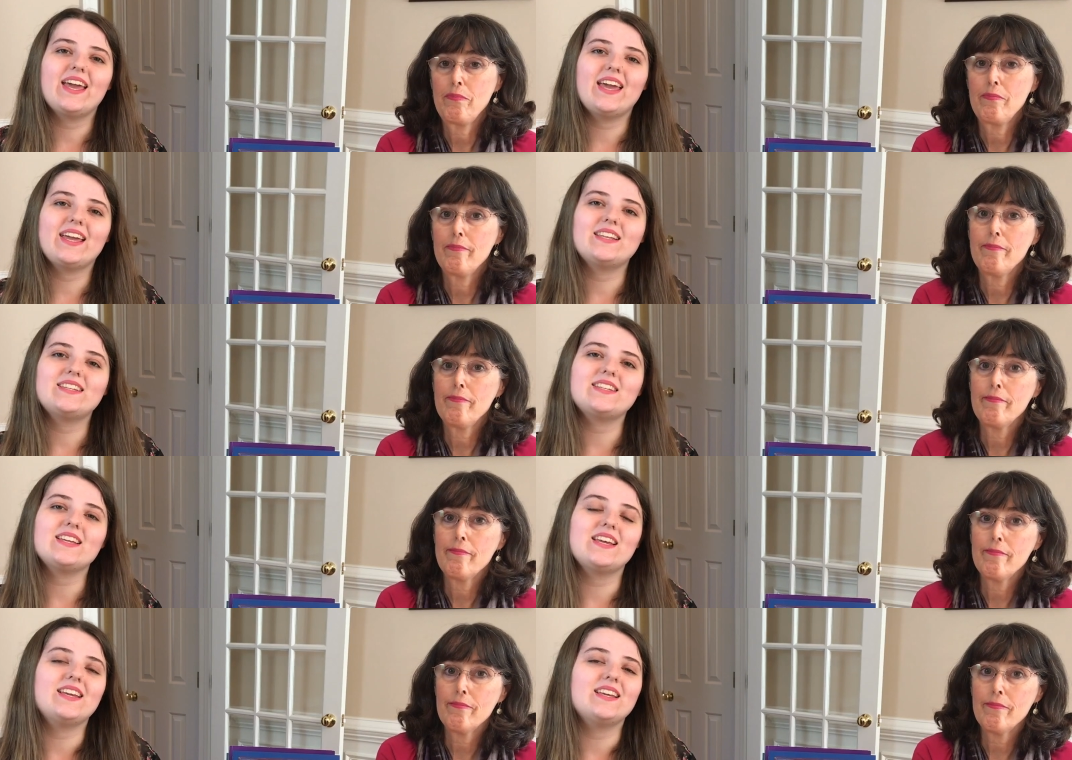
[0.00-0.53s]

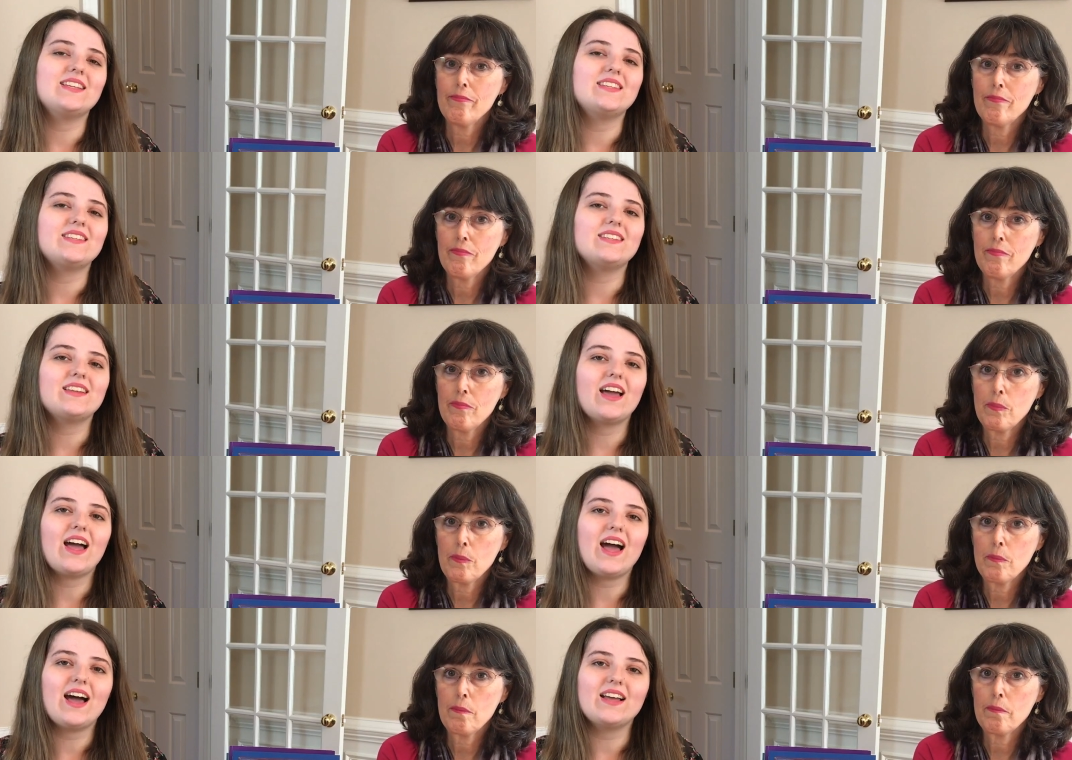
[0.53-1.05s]
Speaker 1: It
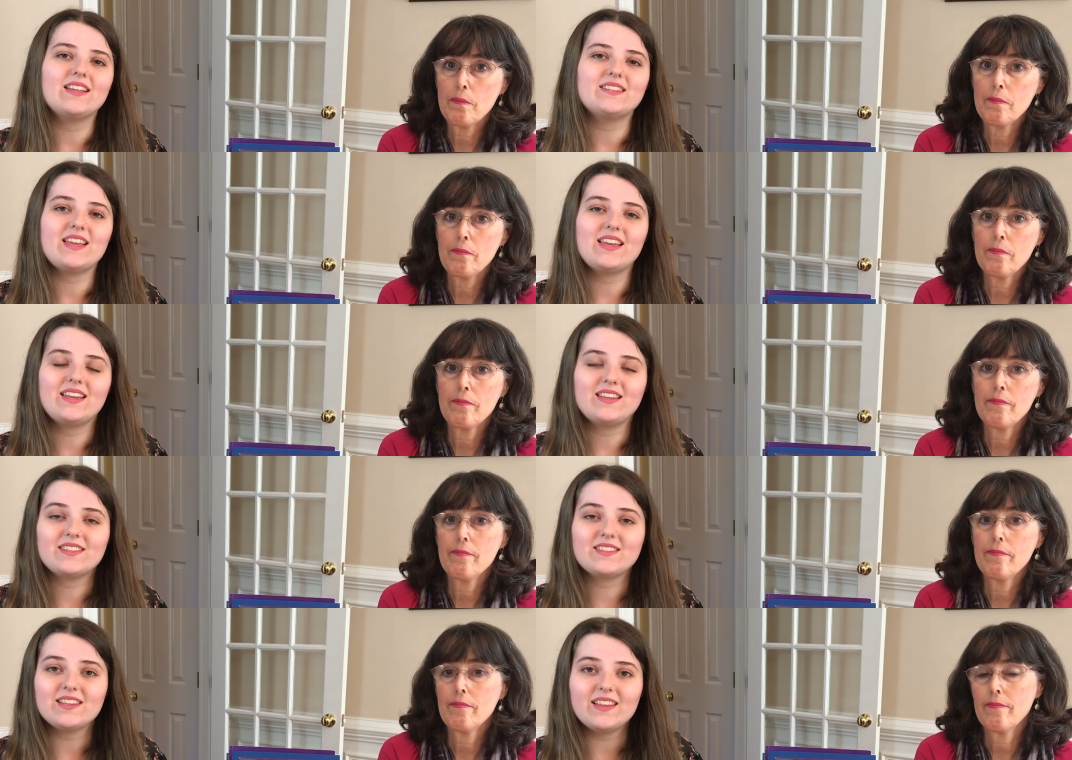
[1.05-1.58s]
is, has
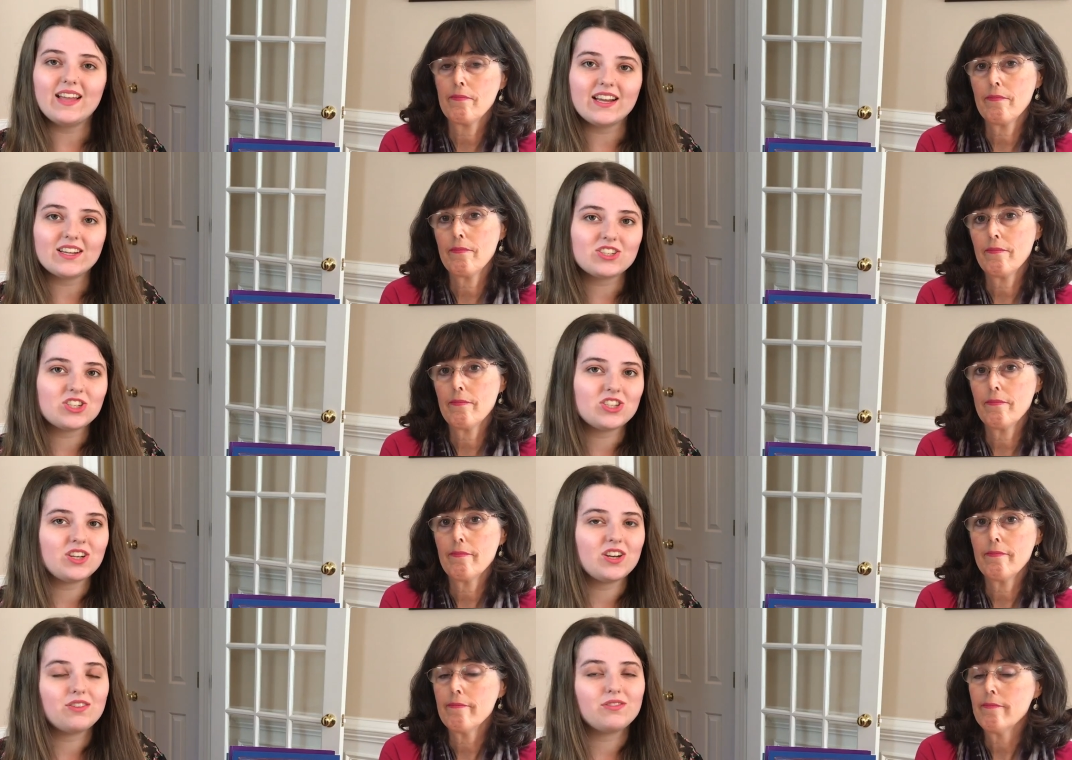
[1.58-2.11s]
a
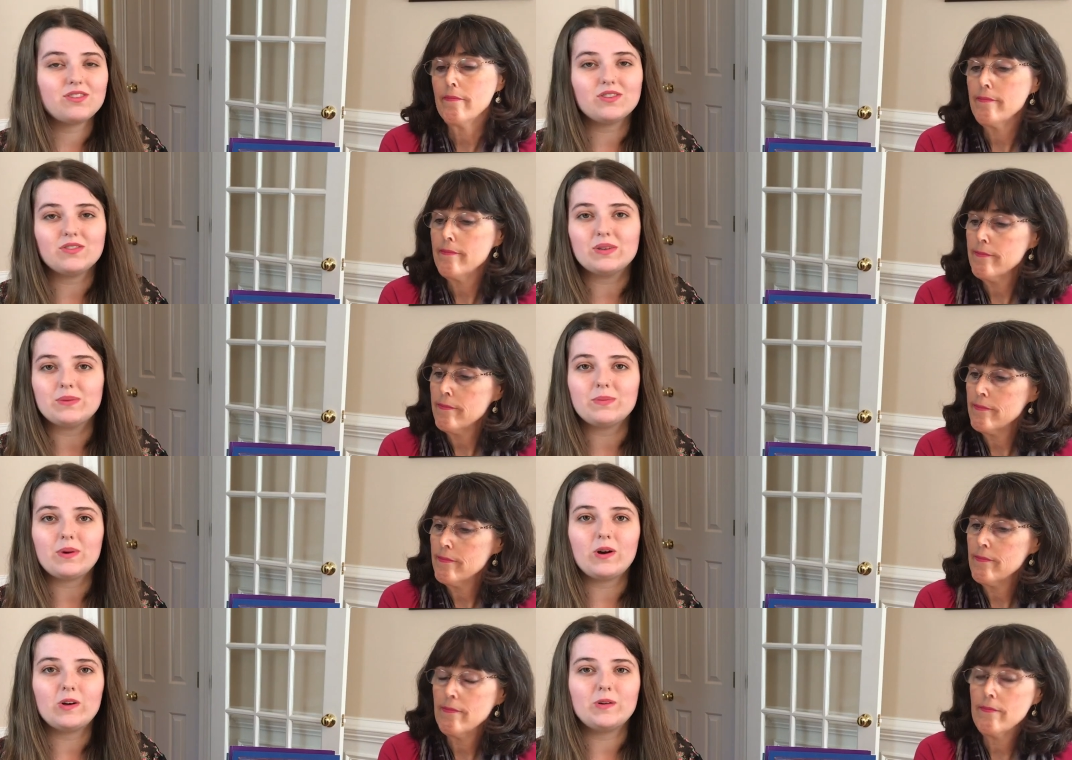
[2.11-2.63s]
selection of
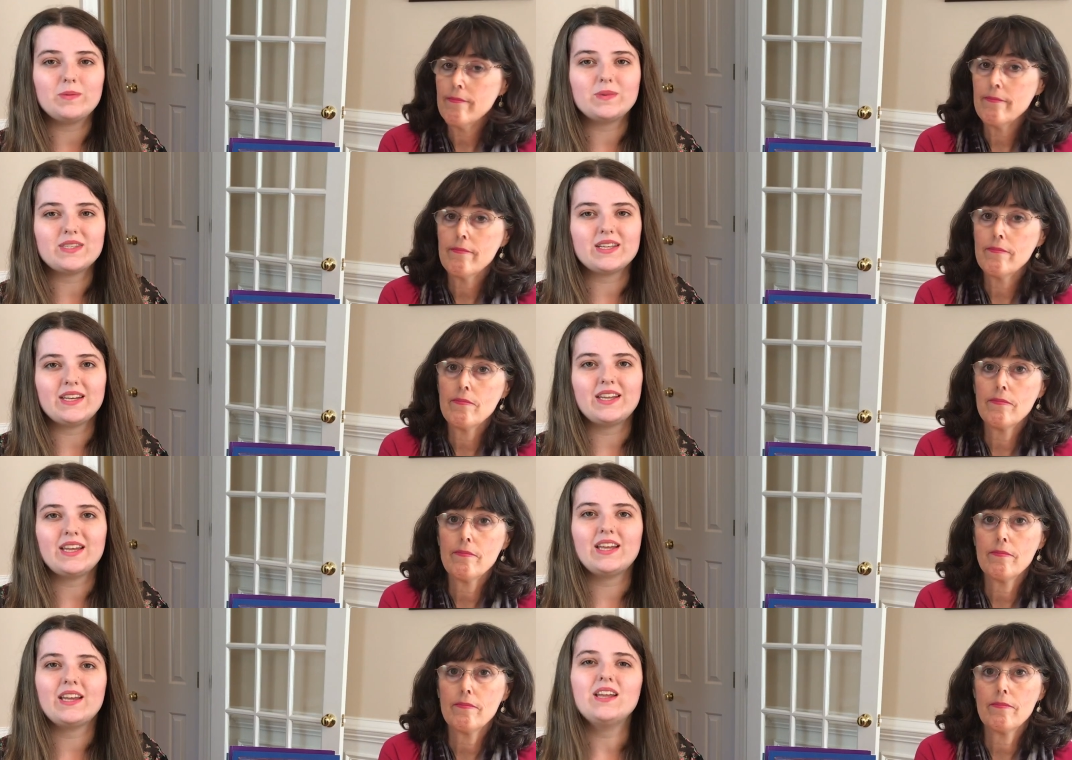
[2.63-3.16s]
different poems
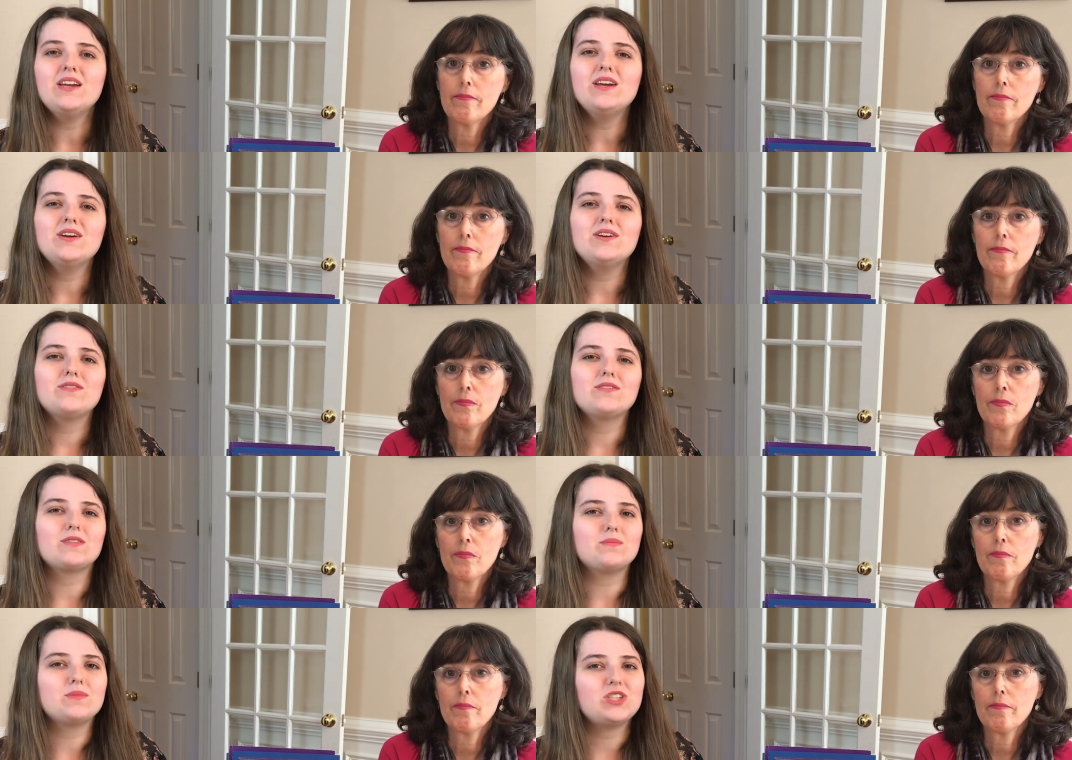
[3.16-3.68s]
in it
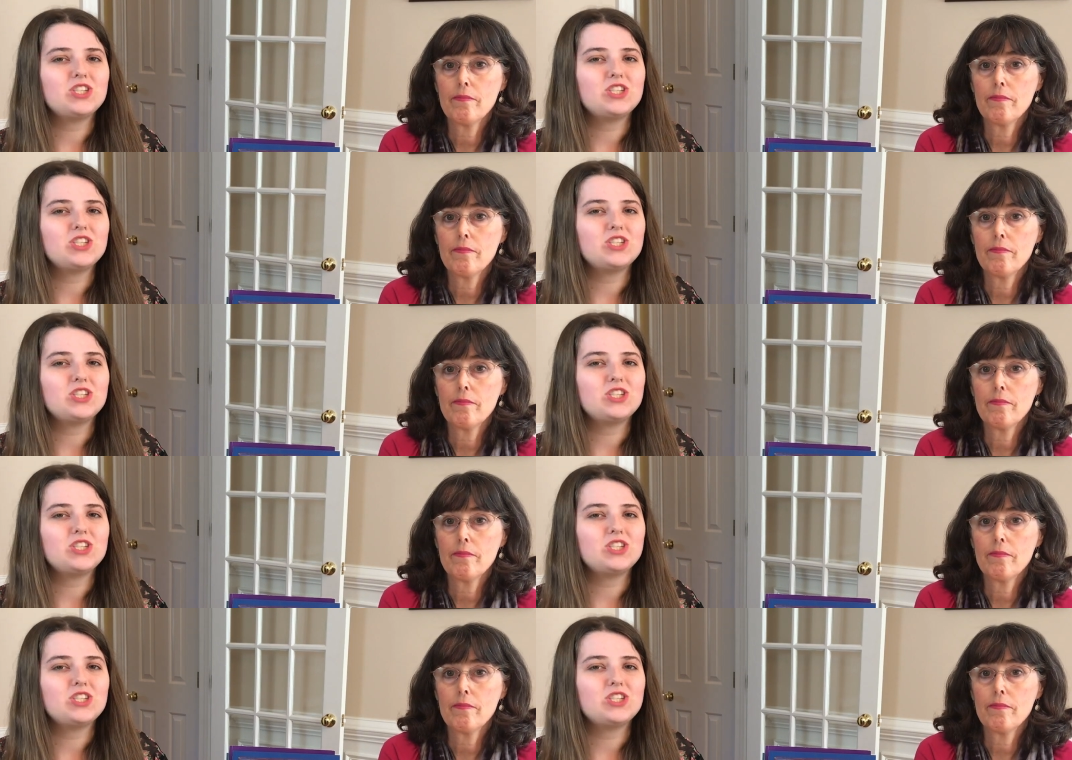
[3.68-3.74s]
from